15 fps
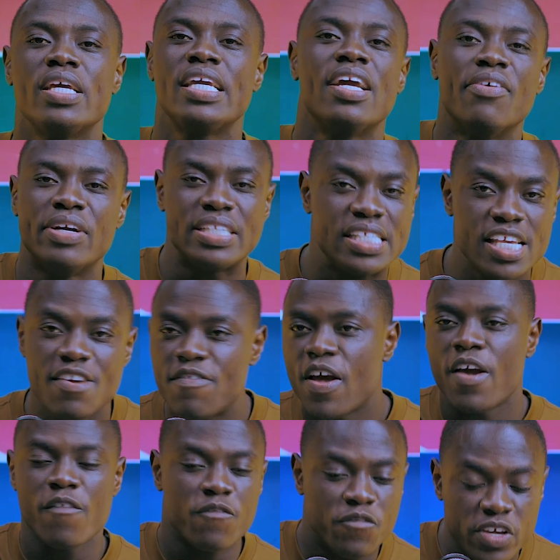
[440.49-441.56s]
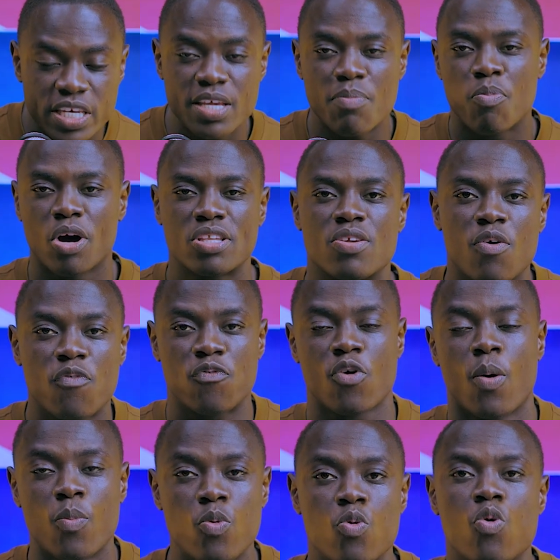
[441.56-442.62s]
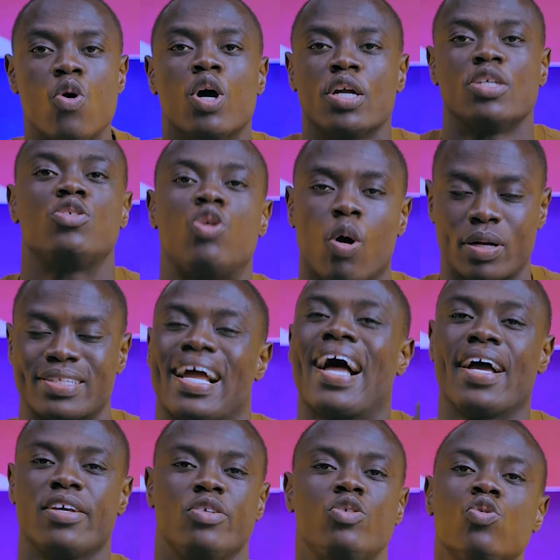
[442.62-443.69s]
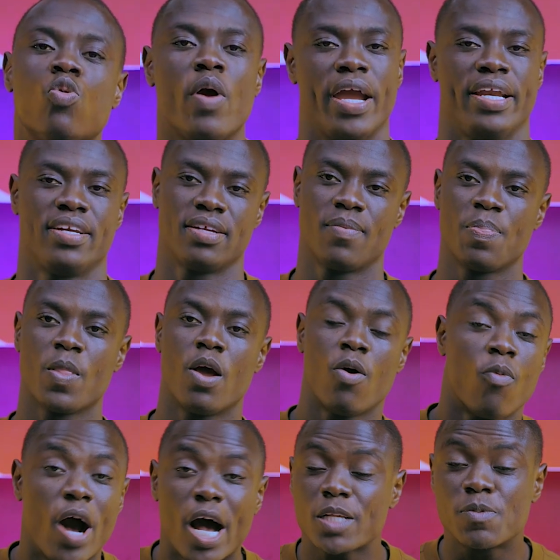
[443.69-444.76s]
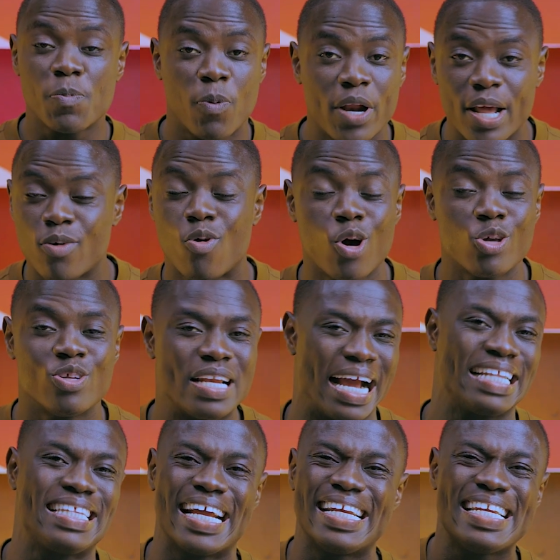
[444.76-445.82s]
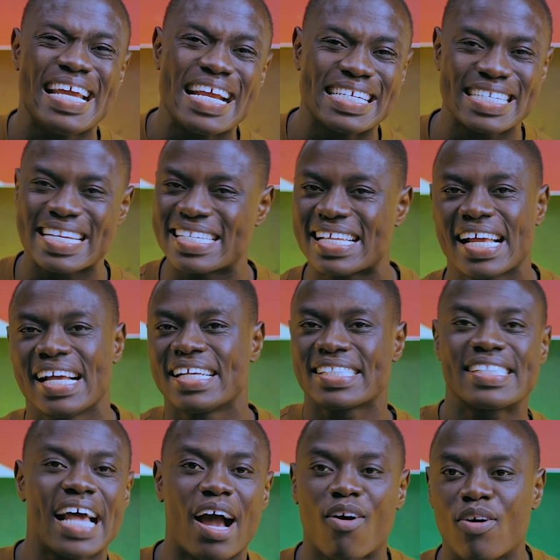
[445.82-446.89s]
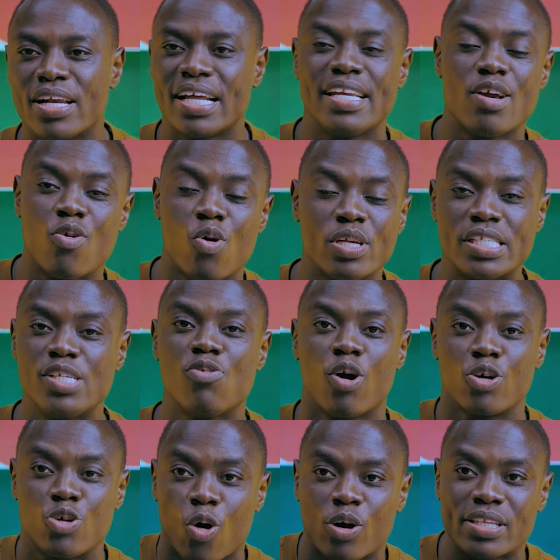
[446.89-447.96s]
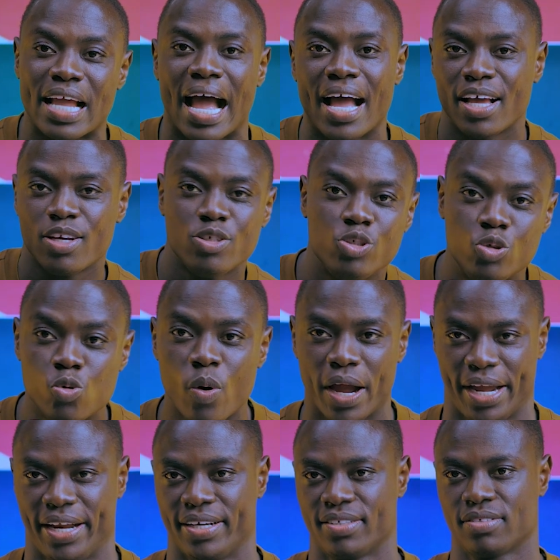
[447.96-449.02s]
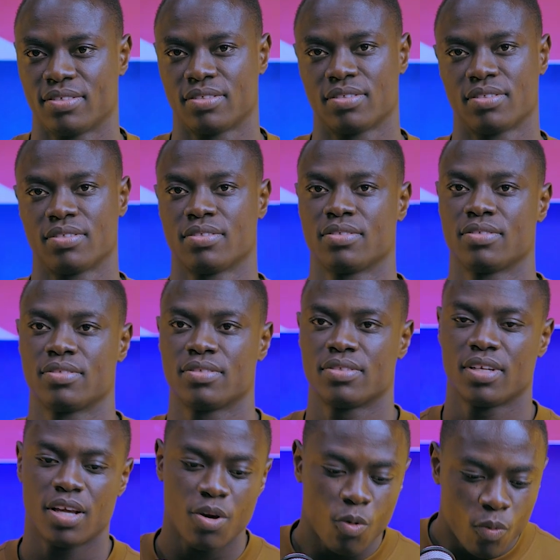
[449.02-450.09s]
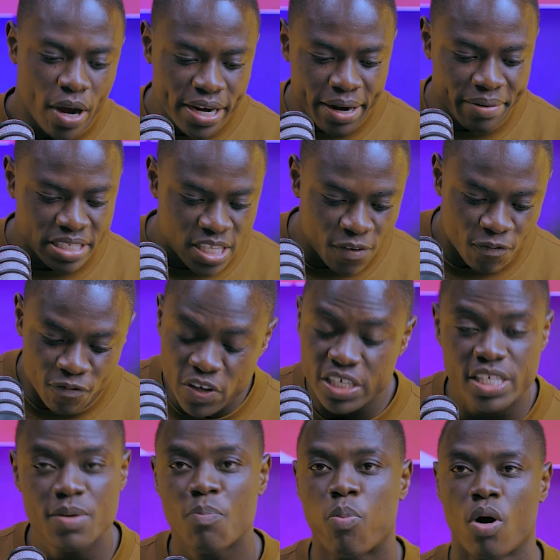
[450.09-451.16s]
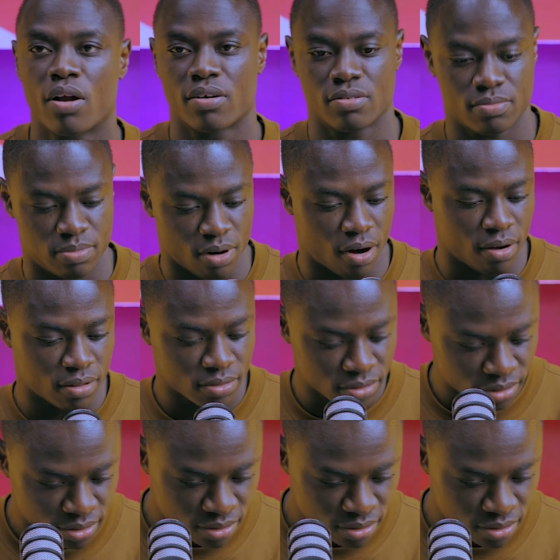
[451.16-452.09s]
He received feeding bottle from who? Dr. UN. Whilst people they go United Nations, Sarkodie they go see what Dr. UN. Where they receive feeding bottle, bro.